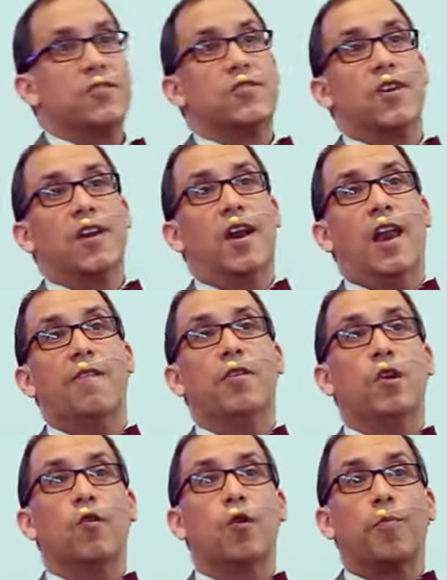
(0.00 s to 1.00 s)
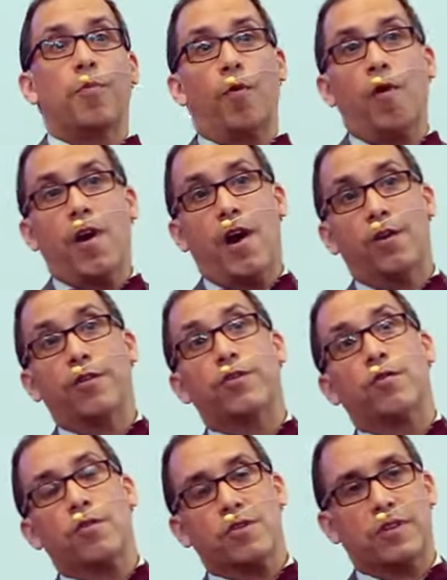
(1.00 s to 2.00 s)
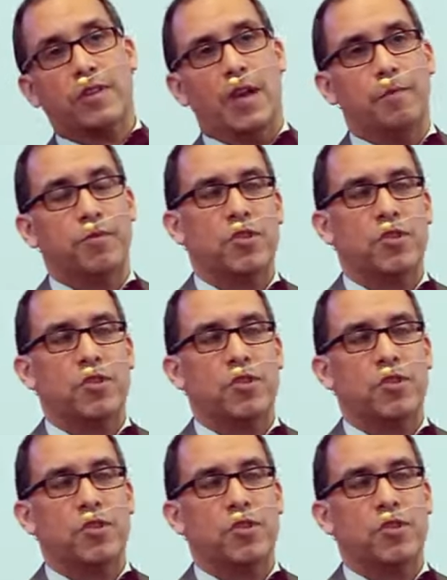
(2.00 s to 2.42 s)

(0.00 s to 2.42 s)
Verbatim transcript: to see an 11 year old boy on her doorstep,